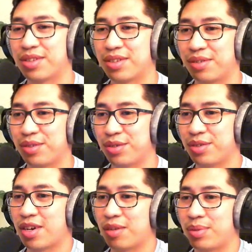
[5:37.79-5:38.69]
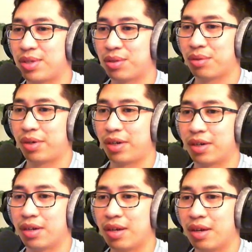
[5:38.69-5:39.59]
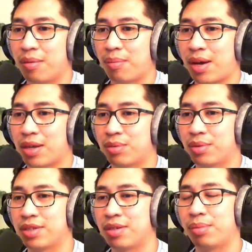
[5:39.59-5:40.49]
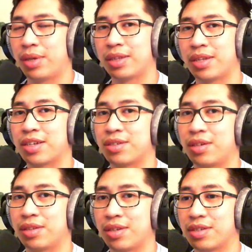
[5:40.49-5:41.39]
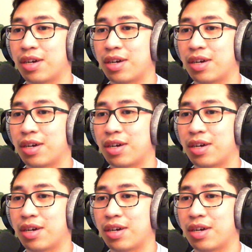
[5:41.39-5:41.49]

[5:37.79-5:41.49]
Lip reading: So you should not be storing passwords in plain text like this.